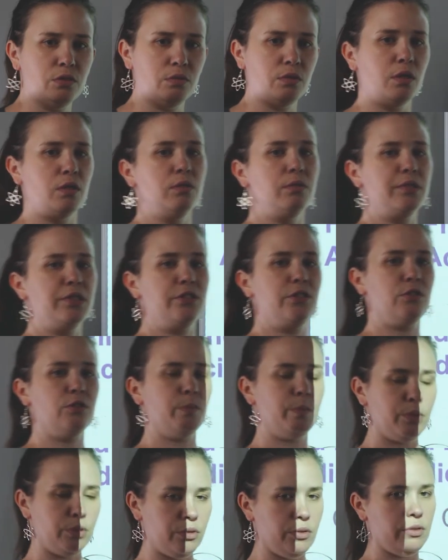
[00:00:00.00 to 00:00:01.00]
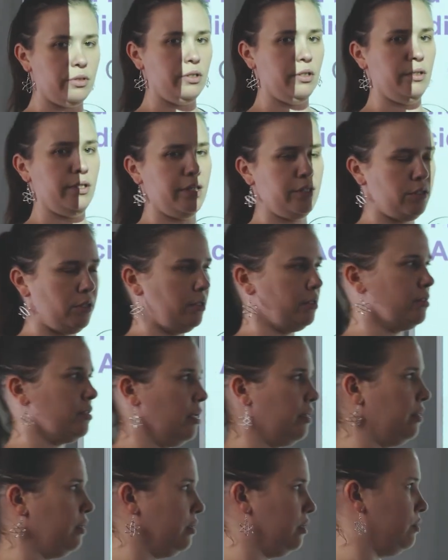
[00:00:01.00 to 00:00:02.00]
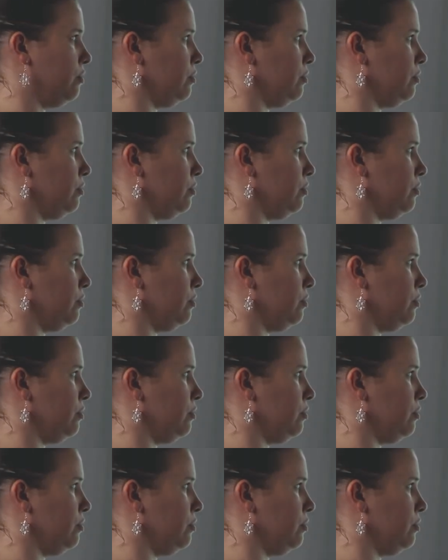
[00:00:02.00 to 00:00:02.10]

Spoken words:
so it always shows producing electrons and then